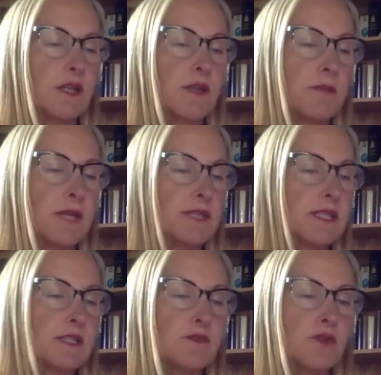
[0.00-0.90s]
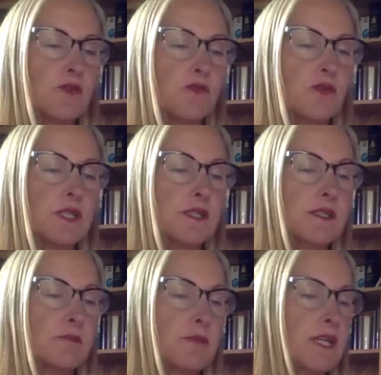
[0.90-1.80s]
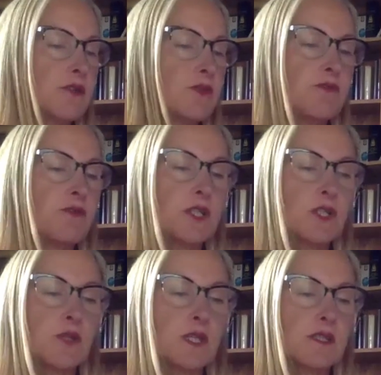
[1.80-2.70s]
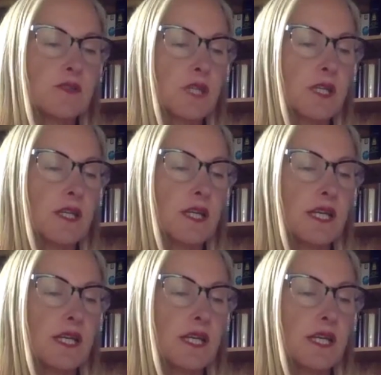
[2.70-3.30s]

The mandates of your voice, maker of our new history.